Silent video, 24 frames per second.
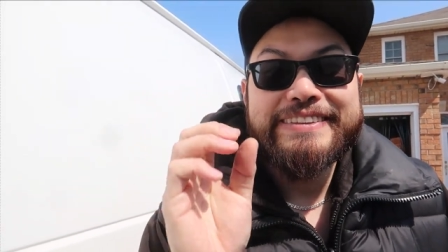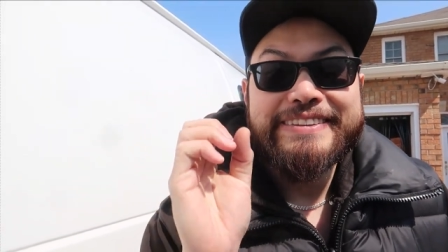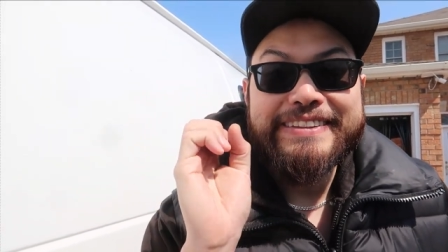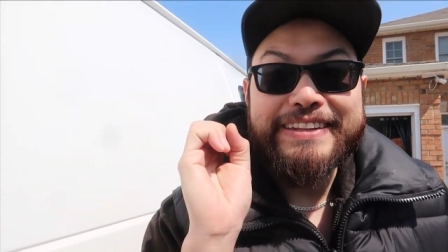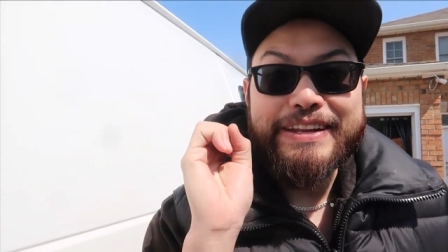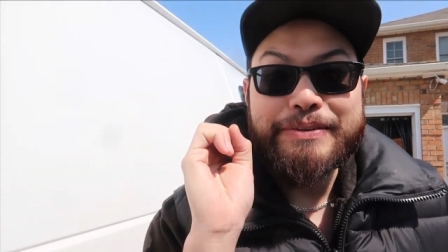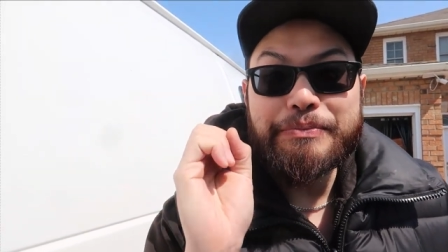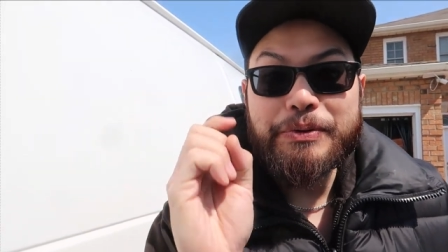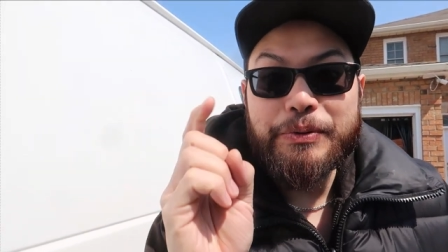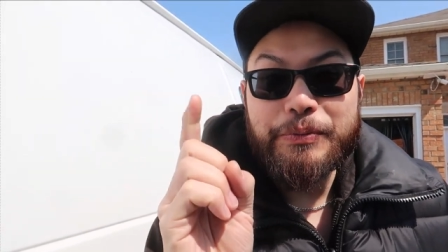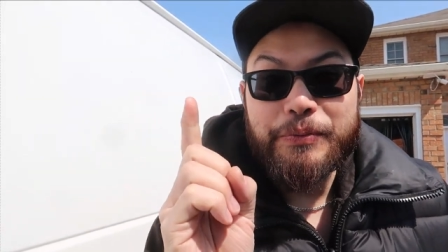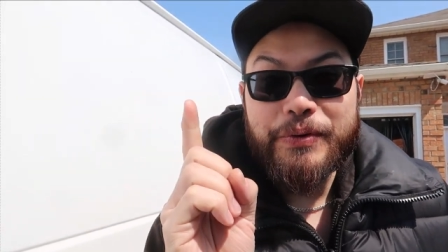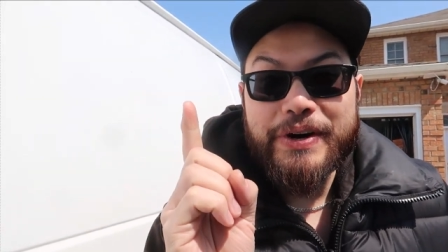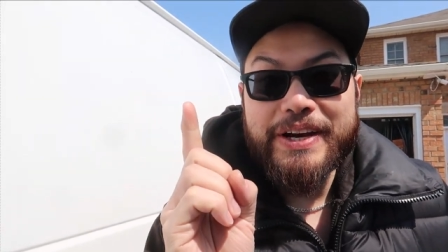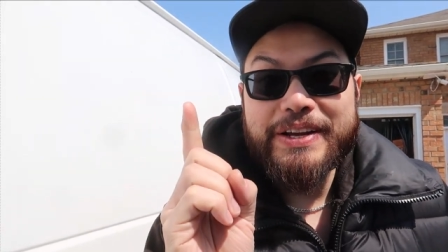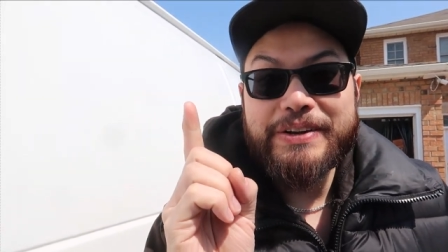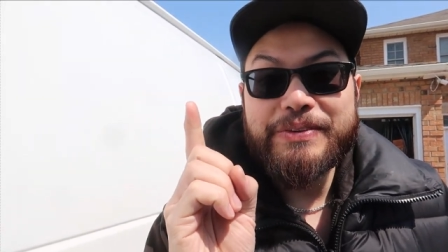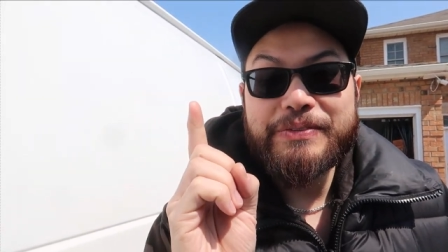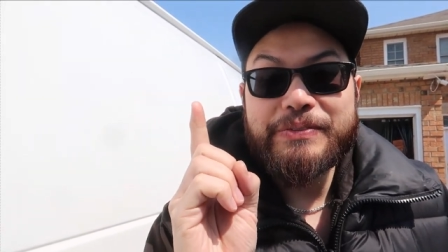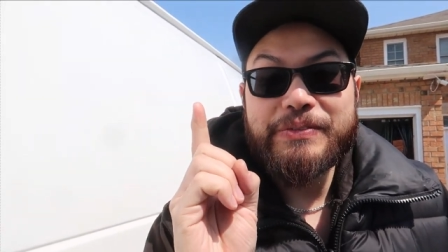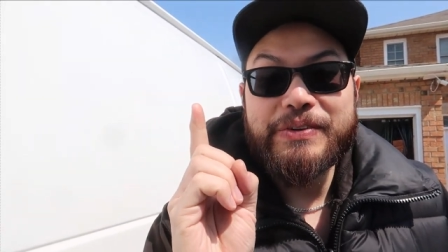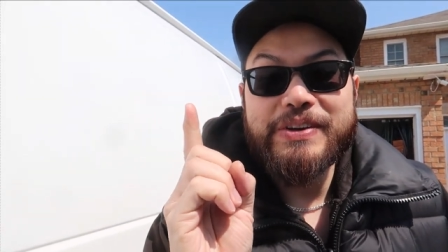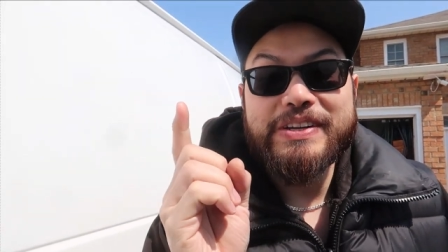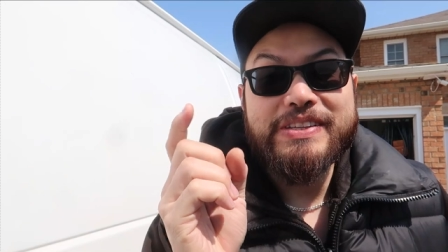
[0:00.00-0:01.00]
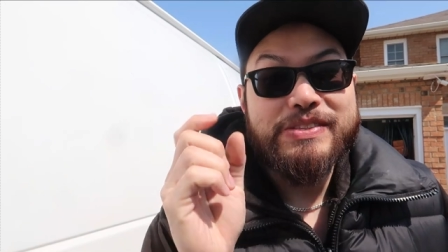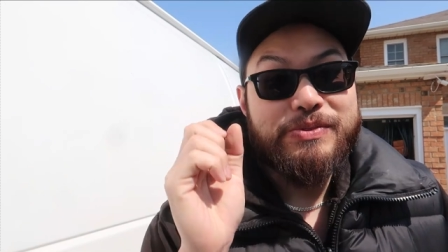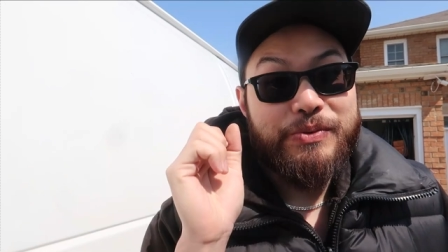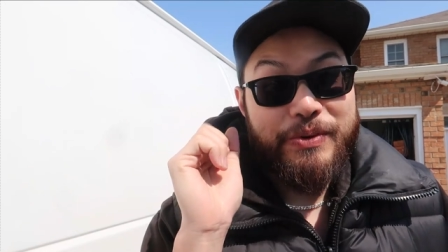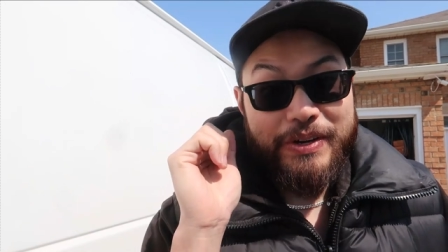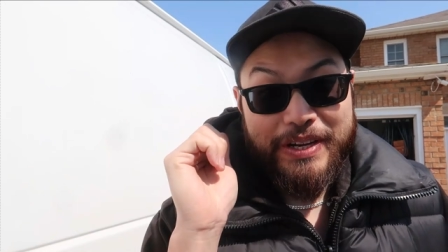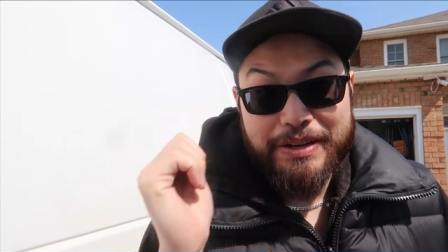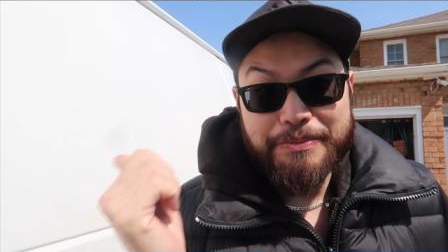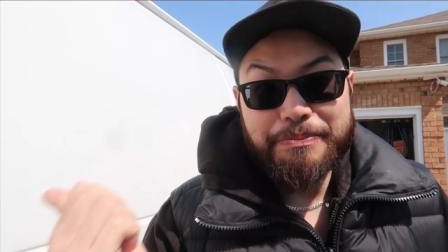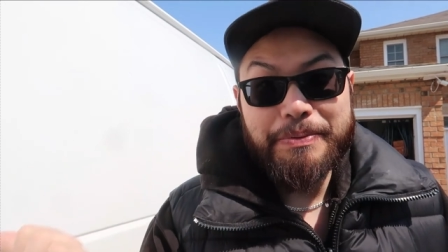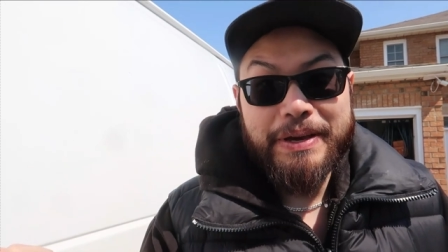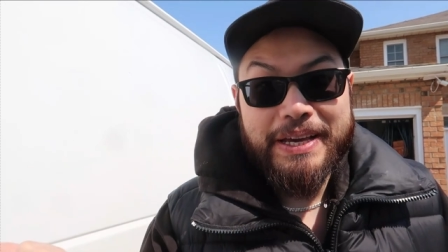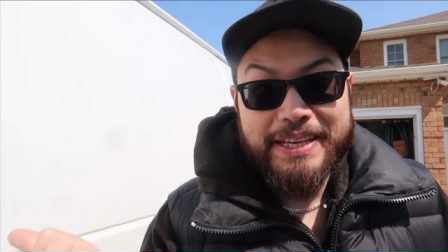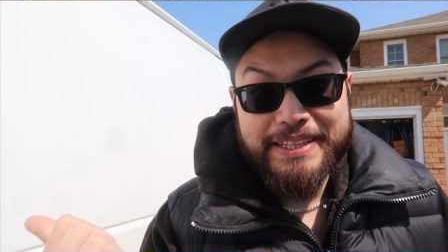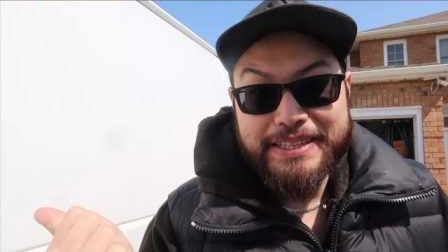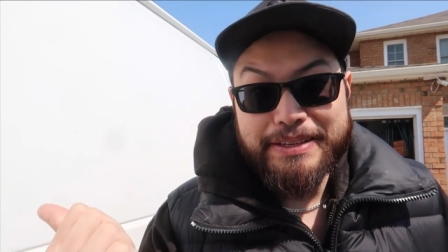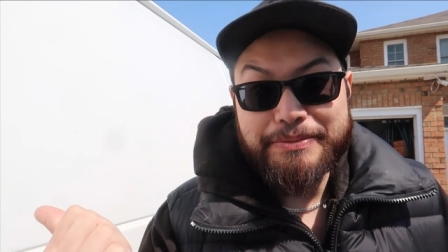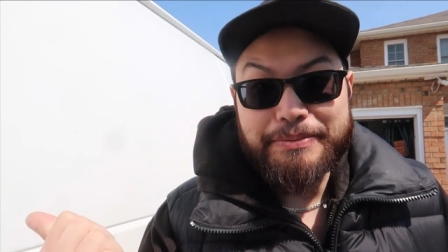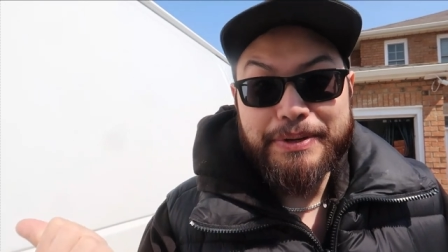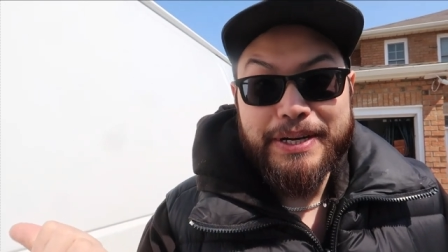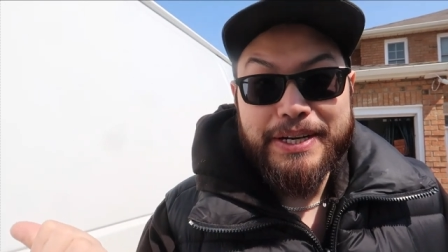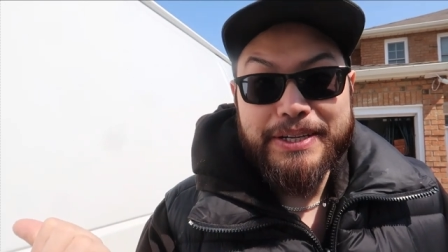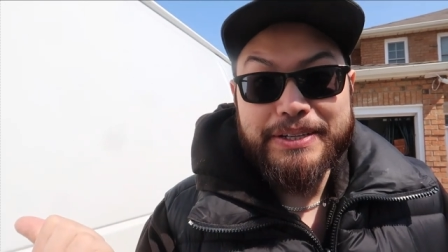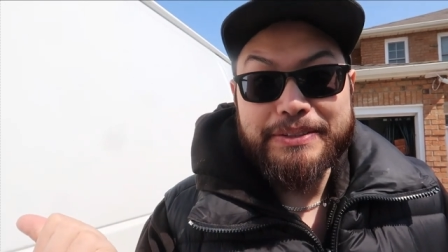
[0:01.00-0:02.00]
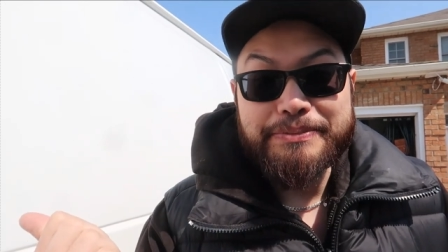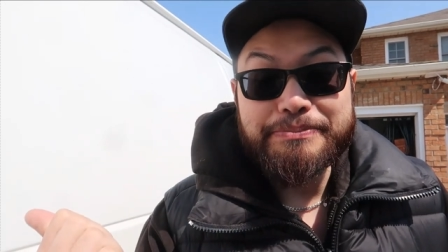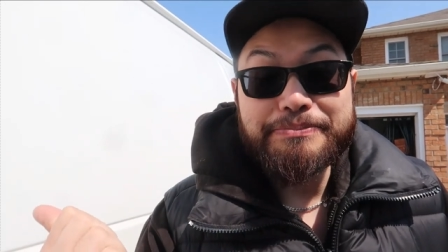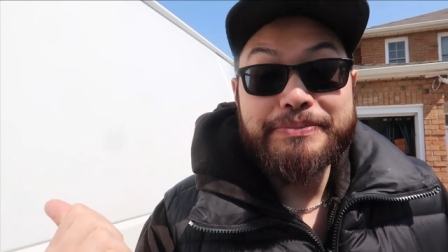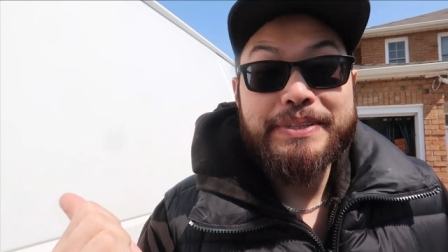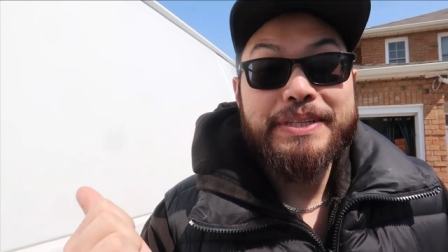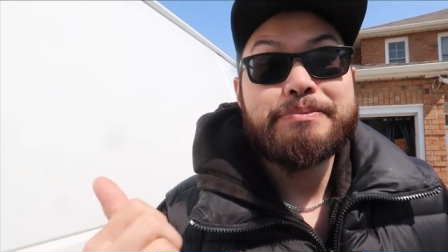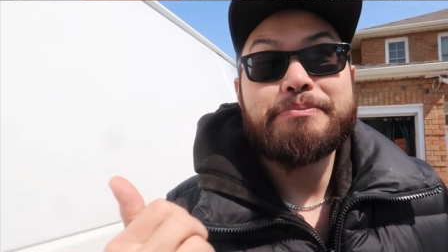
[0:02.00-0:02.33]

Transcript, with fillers: Number one was we're gonna paint the bottom,